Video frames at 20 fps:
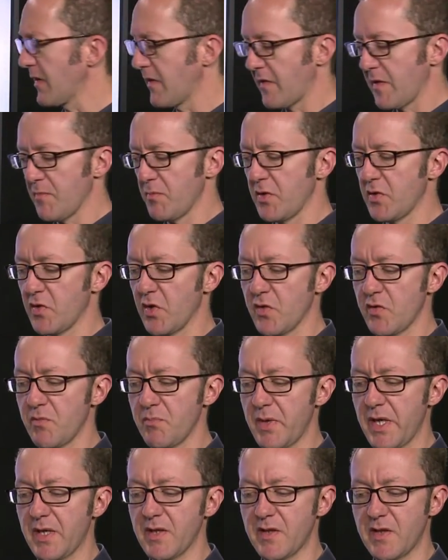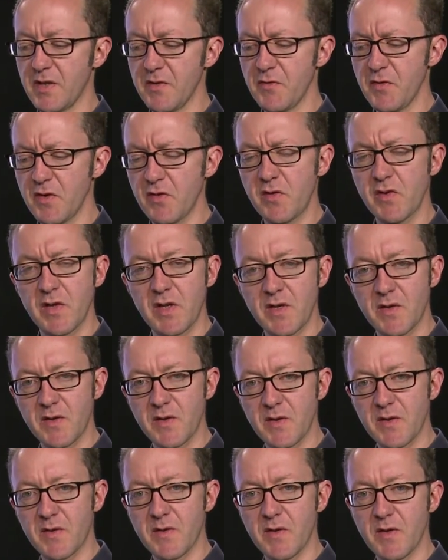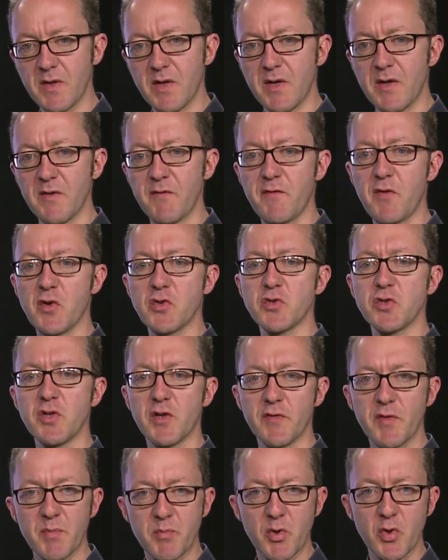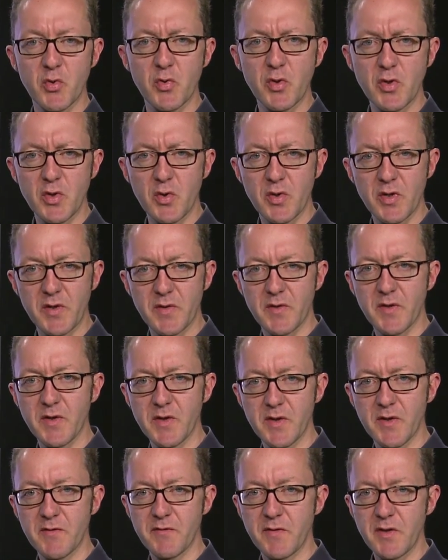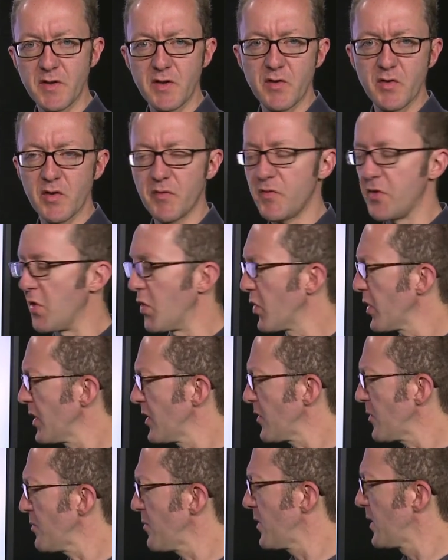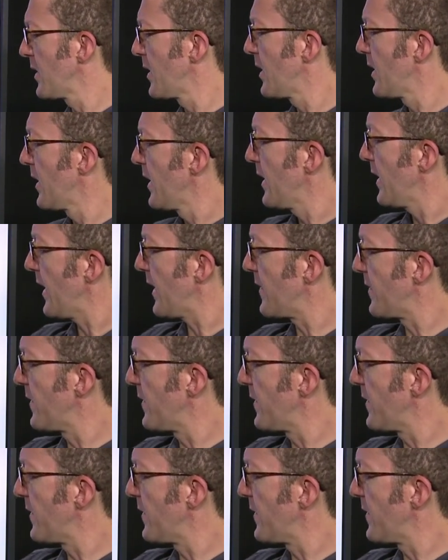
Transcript: It simply doesn't make a difference in the function of a protein or in the fitness of the organism. And